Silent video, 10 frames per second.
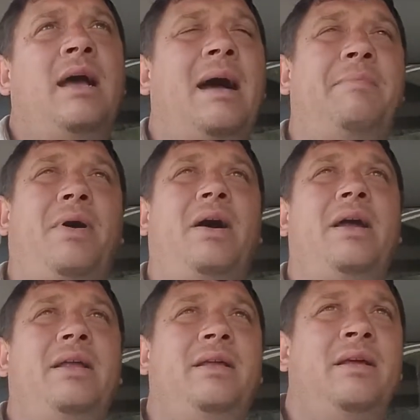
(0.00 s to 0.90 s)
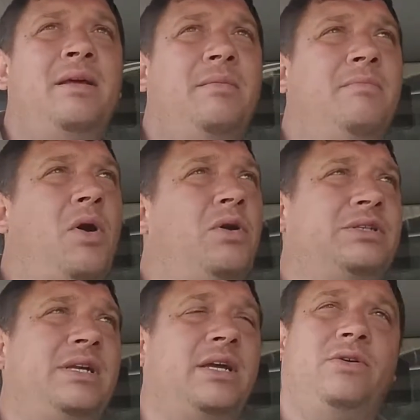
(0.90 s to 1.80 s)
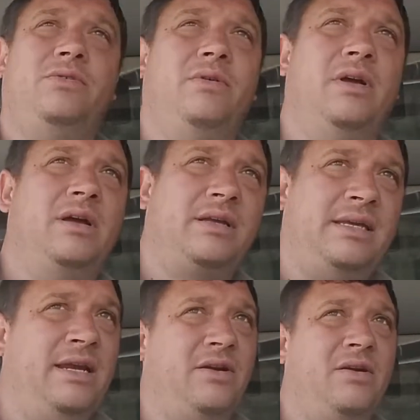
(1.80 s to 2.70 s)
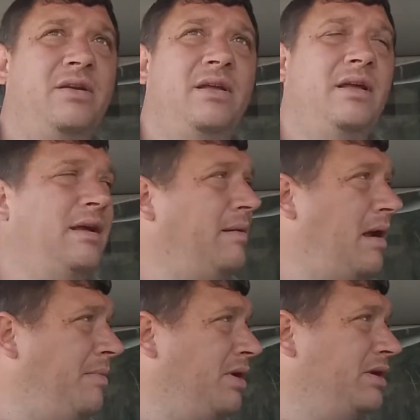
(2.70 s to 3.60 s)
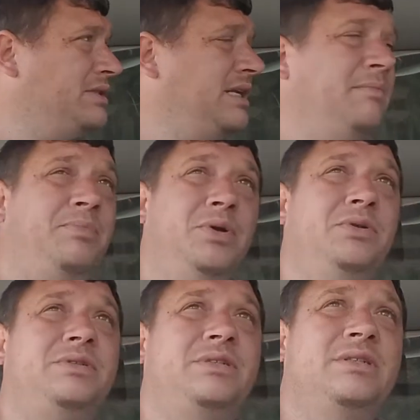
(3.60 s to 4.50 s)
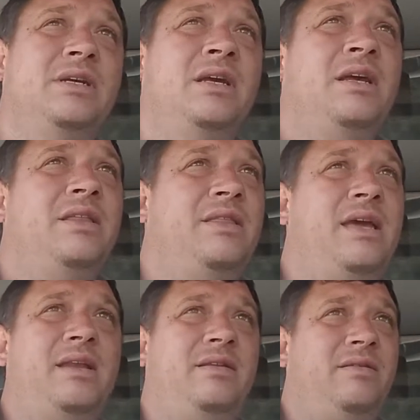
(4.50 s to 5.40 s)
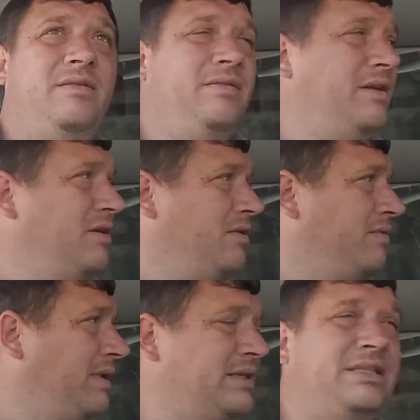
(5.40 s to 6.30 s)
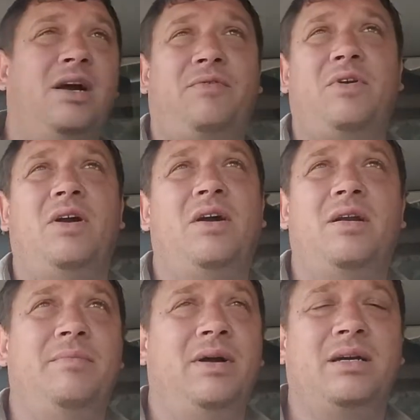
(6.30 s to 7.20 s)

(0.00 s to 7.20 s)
I bought motorcycle gear. I bought a set of boots that they sell for $100,